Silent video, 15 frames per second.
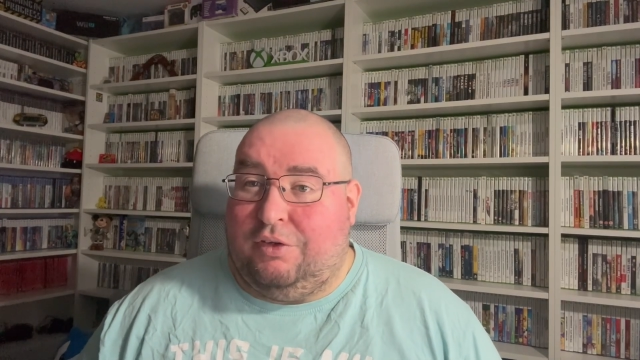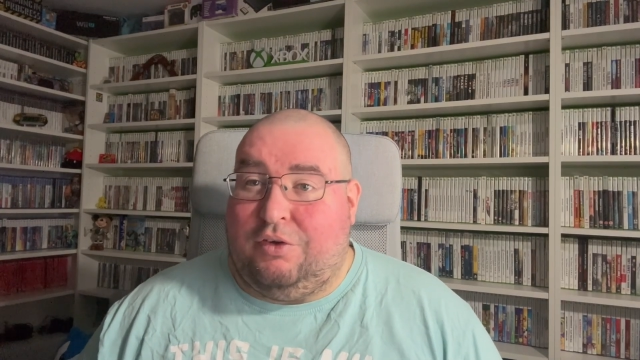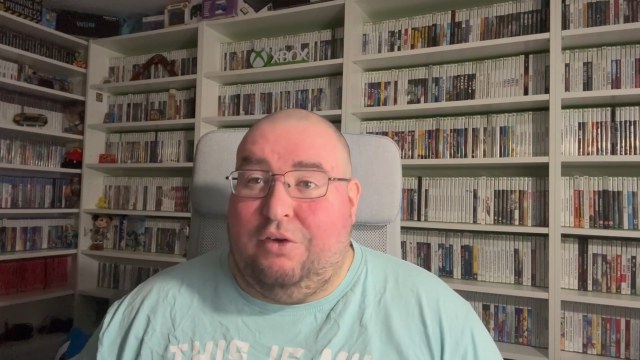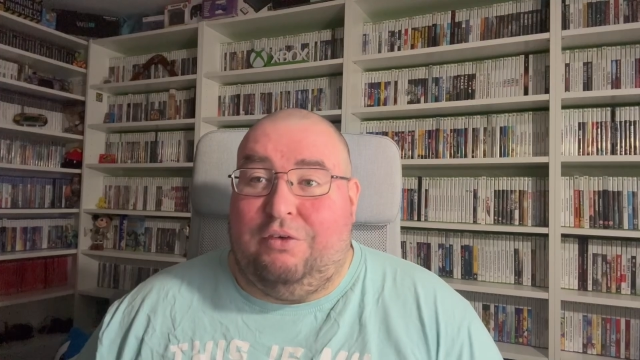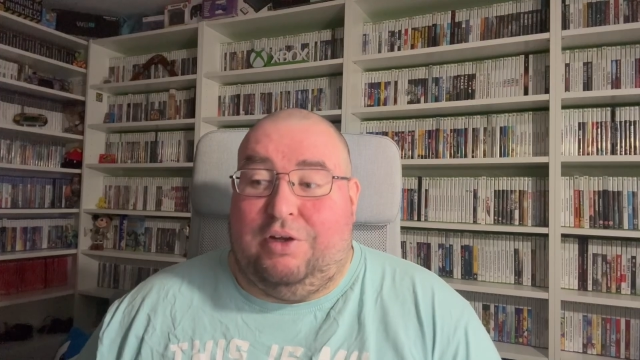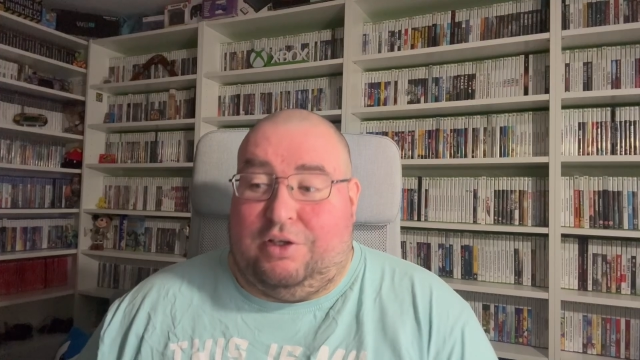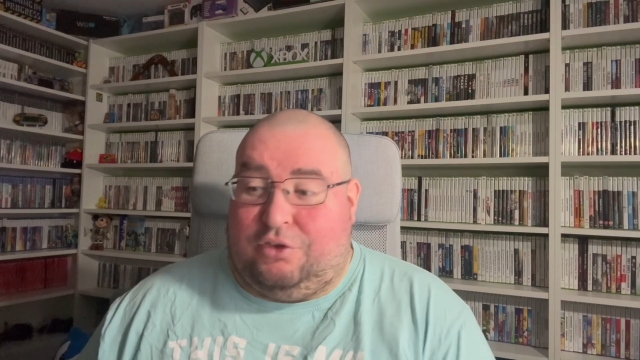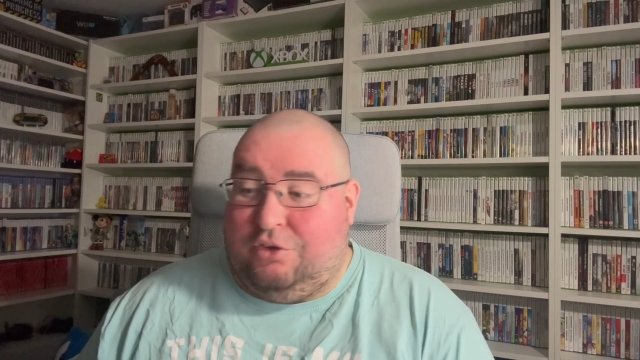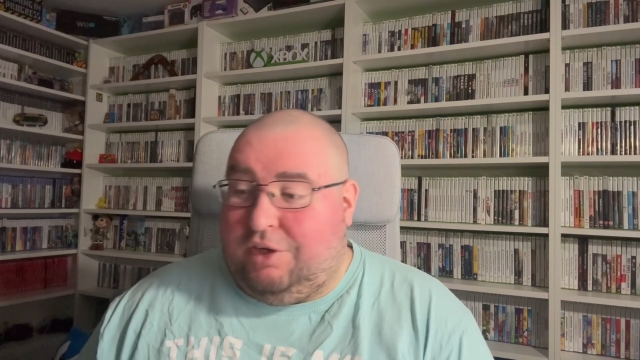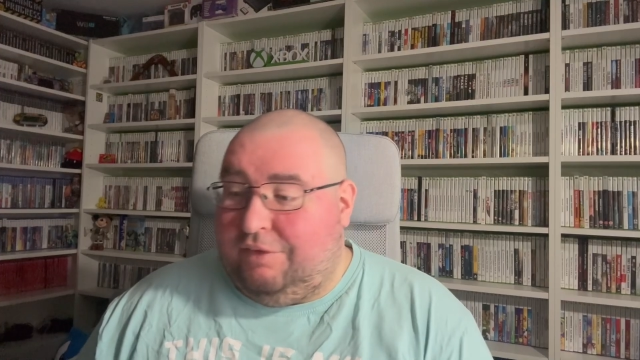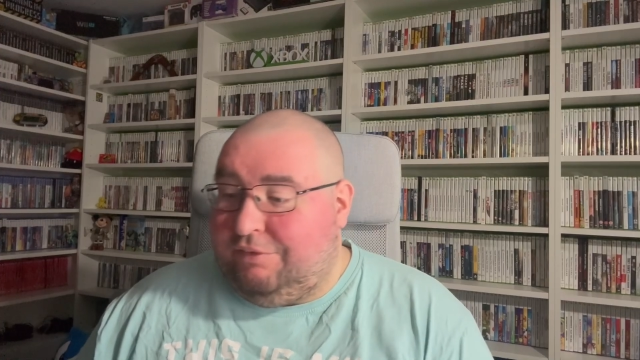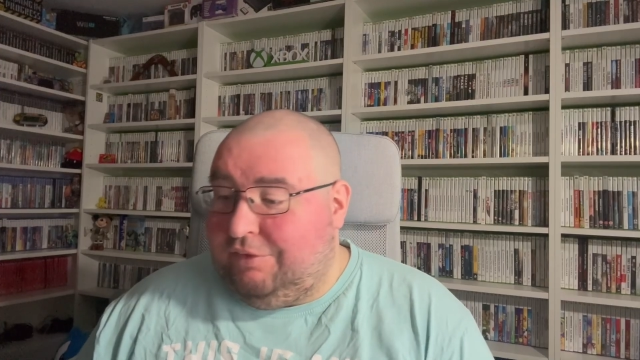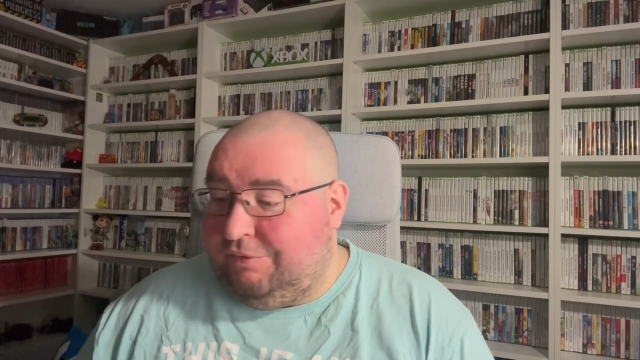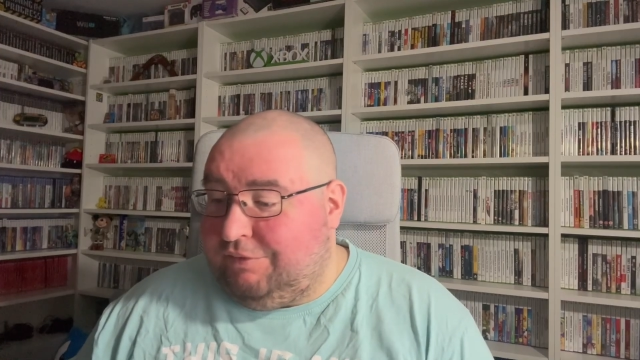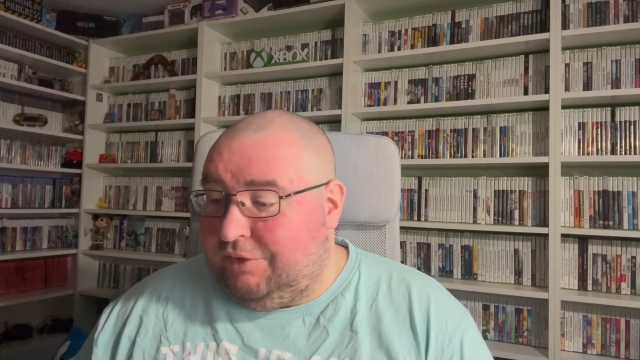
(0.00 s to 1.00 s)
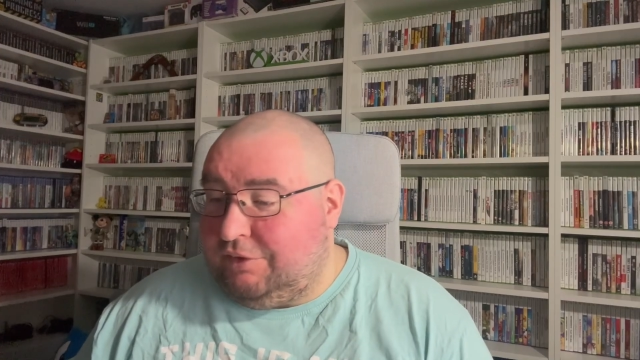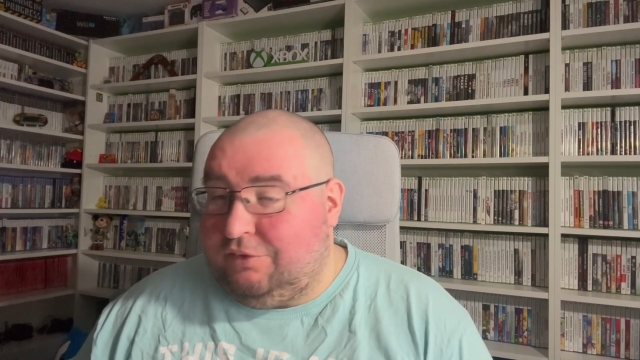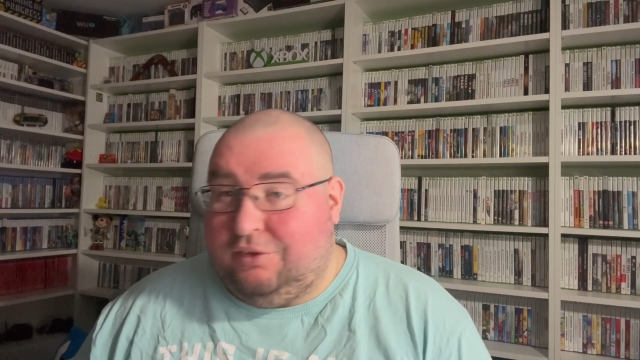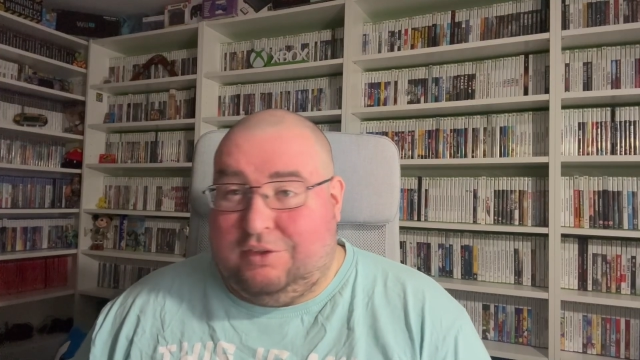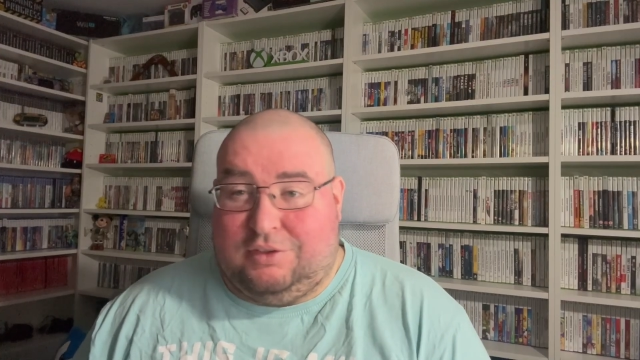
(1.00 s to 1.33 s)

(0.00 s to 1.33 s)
call it a tripod, but it's not.